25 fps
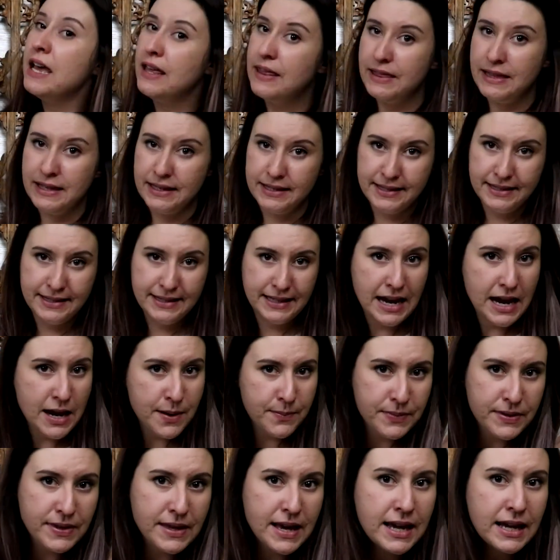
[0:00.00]
the
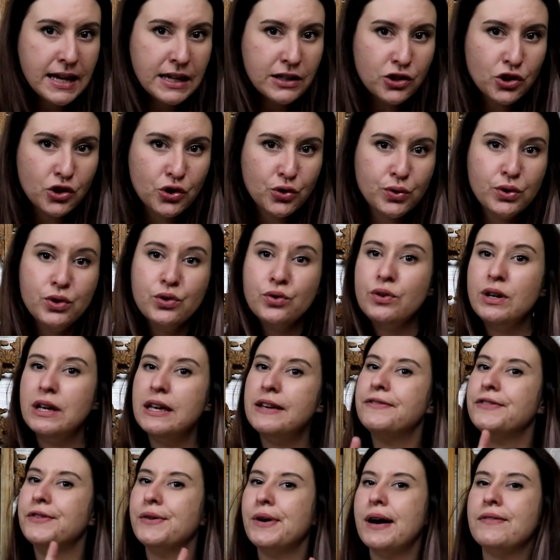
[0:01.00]
same thing is true
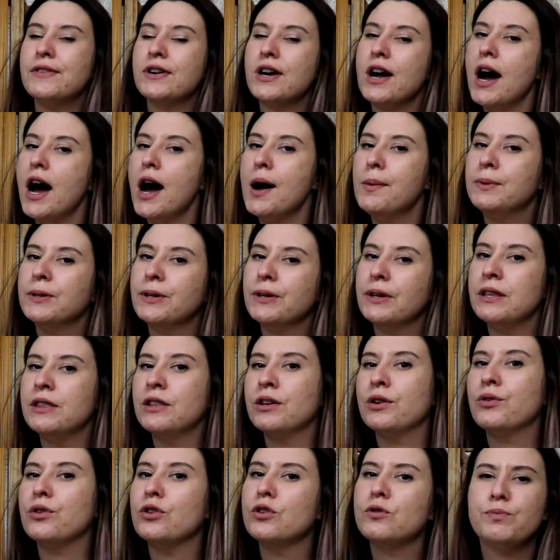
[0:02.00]
if you have a cobbler in
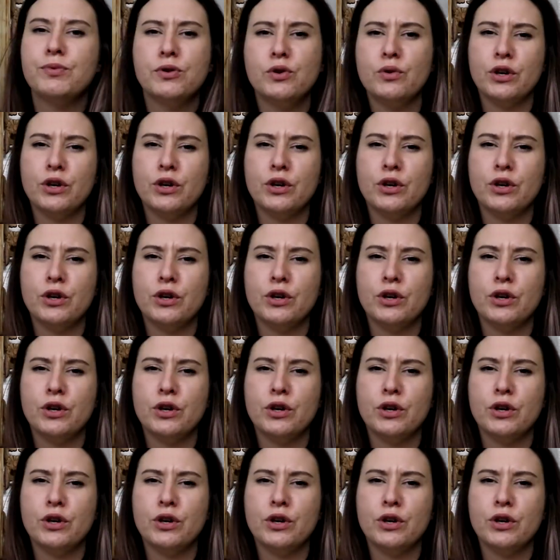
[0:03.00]
the group,